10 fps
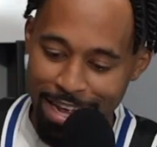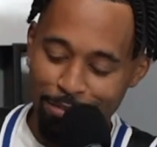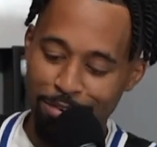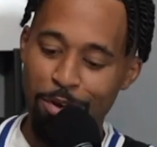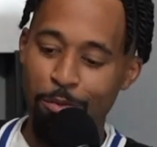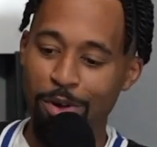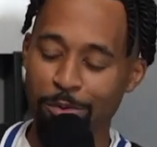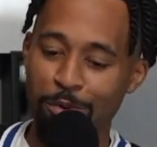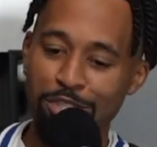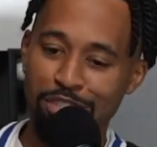don't know
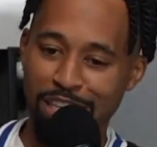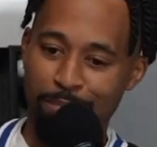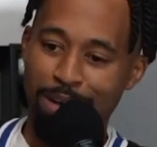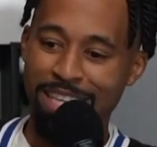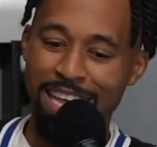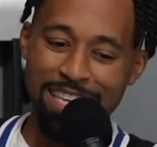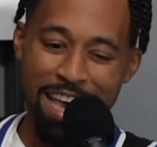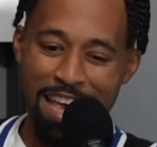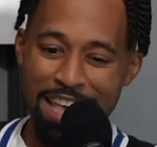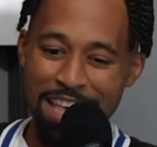what'd you think about that
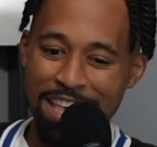day.